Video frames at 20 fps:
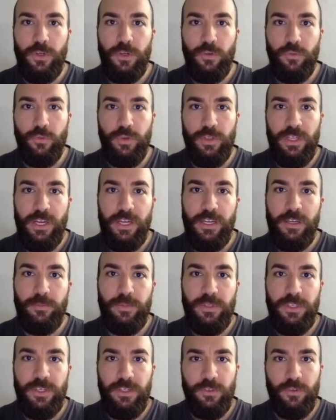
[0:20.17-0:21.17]

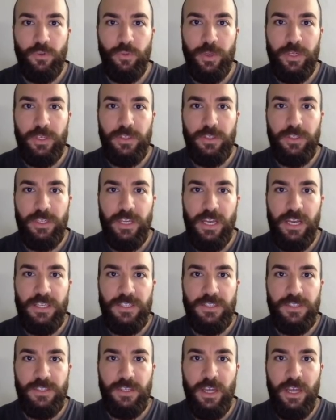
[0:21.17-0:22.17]
reliably and quickly
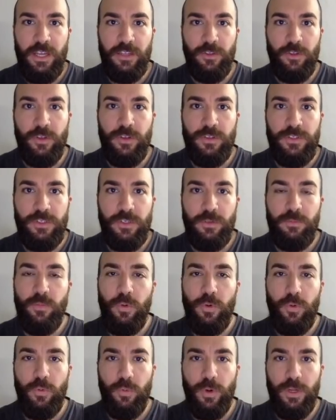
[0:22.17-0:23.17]
cast an ad nauseam
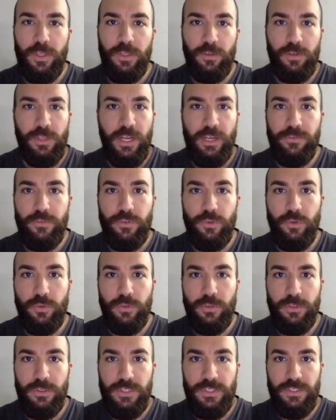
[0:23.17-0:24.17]
while your life
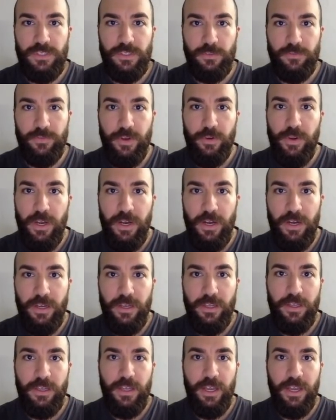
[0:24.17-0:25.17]
total is still very
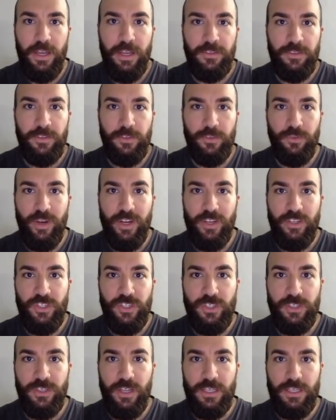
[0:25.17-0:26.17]
high and
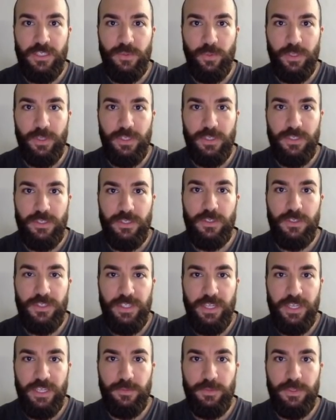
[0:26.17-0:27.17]
interaction as well as
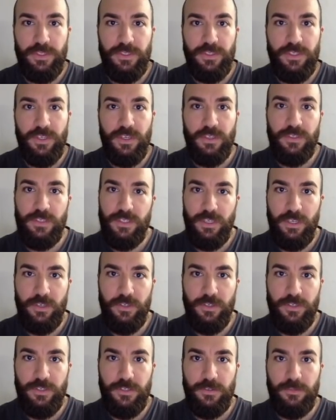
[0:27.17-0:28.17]
Stax pieces are
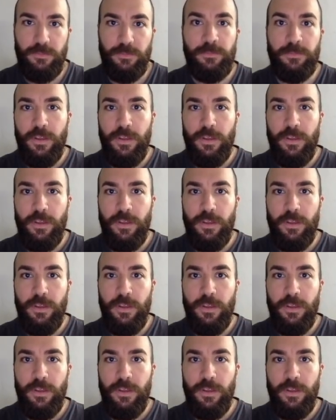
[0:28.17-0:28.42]
scarce.